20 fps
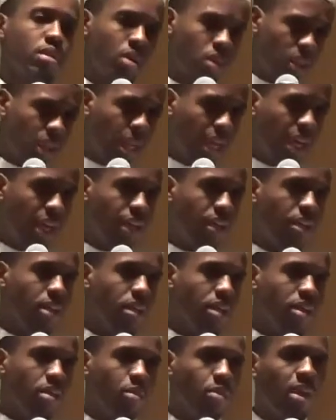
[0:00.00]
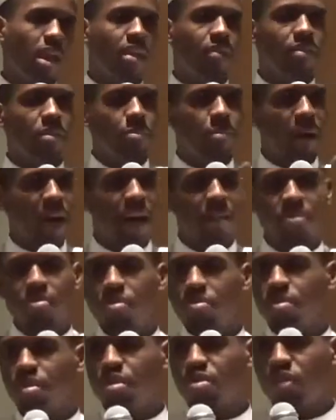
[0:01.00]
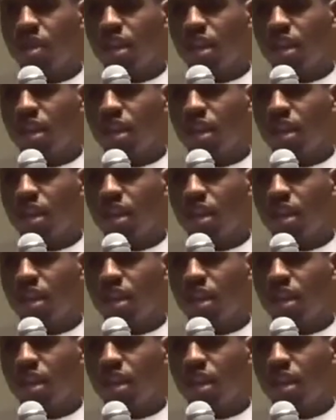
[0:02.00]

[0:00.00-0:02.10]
Okay? We have the bathrooms, the